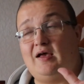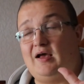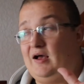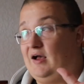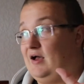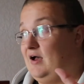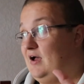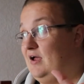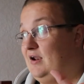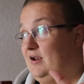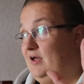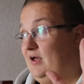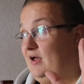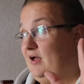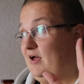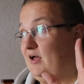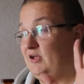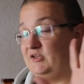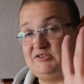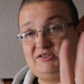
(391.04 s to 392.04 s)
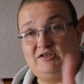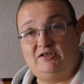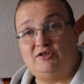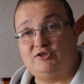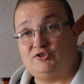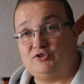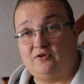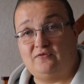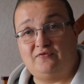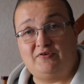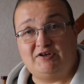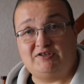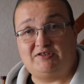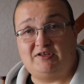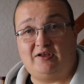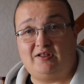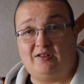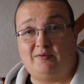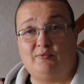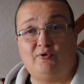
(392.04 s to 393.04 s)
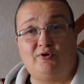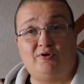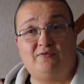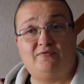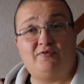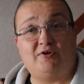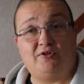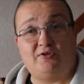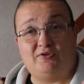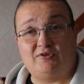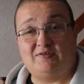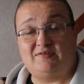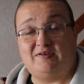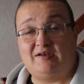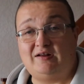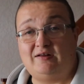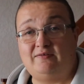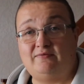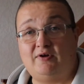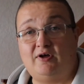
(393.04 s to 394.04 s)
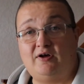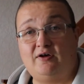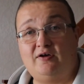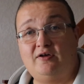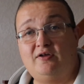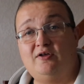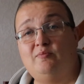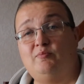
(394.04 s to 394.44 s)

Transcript: And I'll see you all first thing in the morning for another daily vlog.